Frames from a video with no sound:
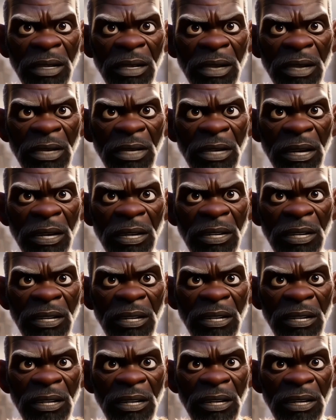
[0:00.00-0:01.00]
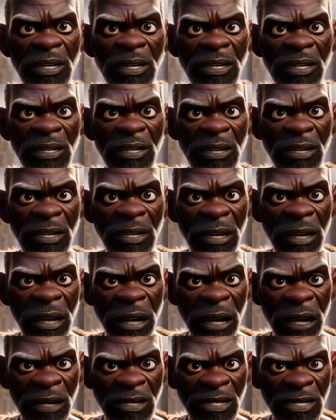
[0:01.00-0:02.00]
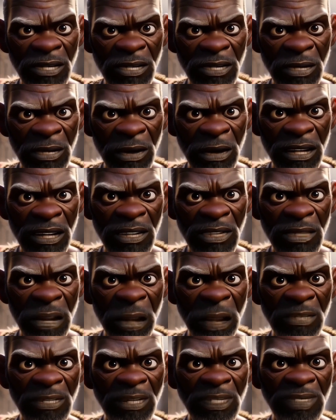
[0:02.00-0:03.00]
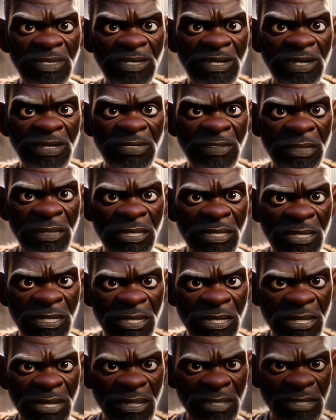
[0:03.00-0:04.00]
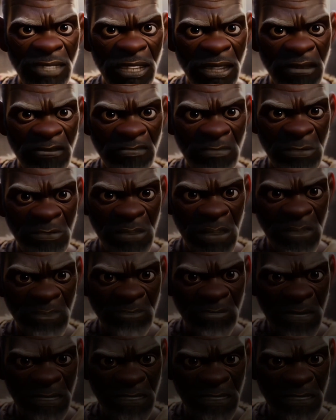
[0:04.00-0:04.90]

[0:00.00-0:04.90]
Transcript: "Samson, the Timnite son-in-law, because his wife was given to his